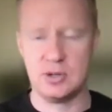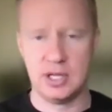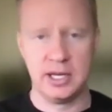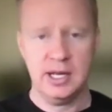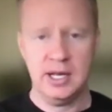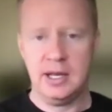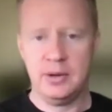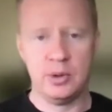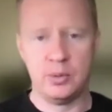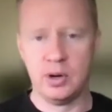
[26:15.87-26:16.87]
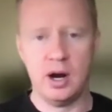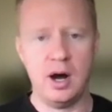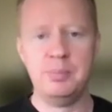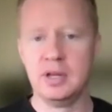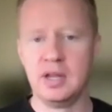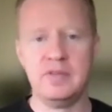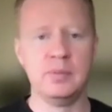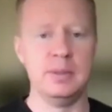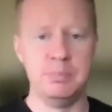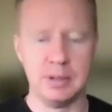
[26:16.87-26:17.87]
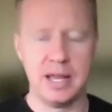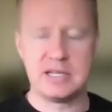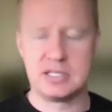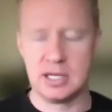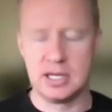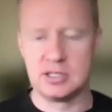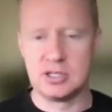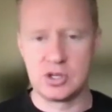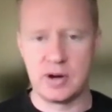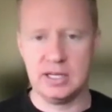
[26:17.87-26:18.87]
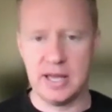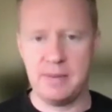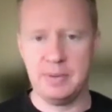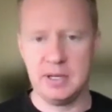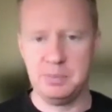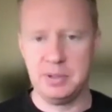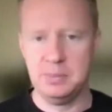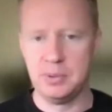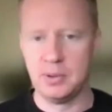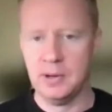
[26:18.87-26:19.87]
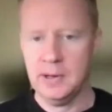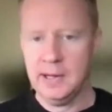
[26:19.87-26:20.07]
Like we're unbelievably blessed to get to train that many people.